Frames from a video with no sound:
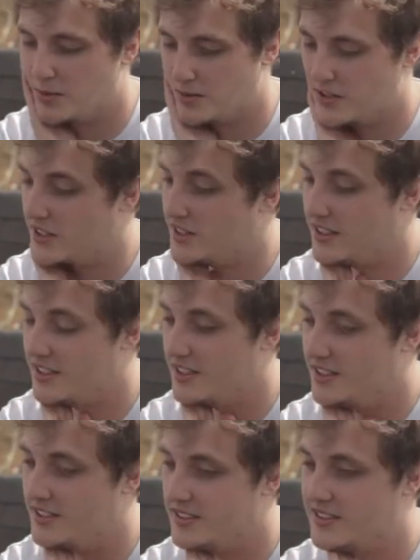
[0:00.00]
probably
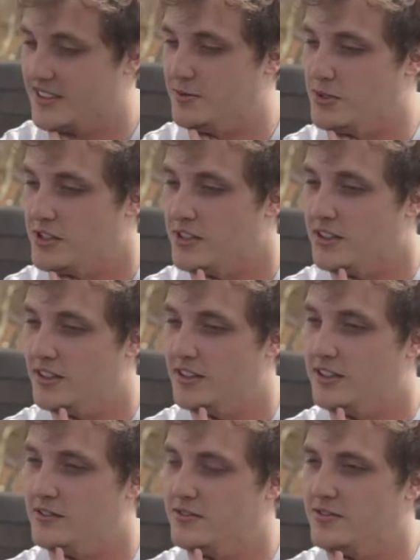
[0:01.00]
the summer
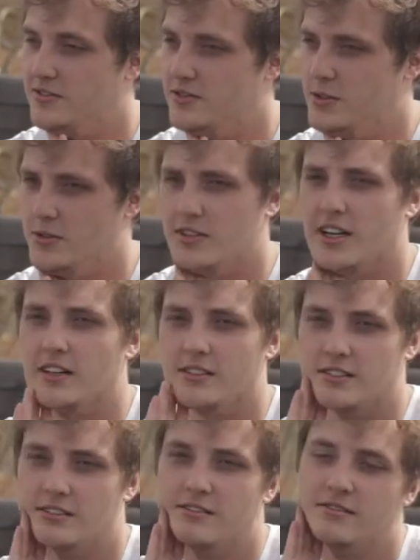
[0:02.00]
of
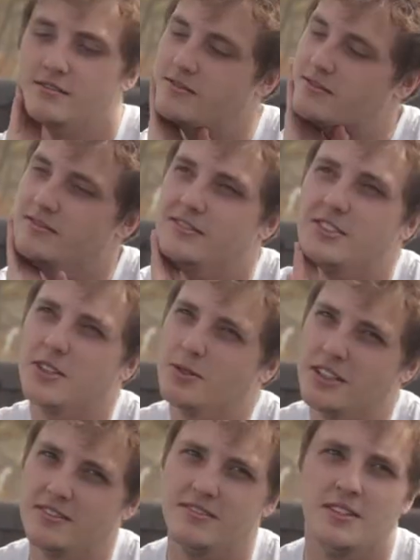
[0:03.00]
2000. So
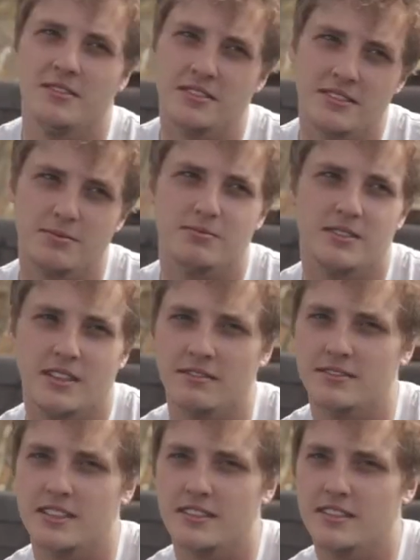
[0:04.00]
about almost
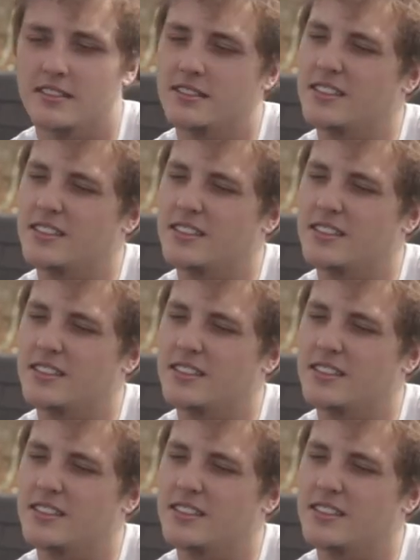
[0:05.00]
17 years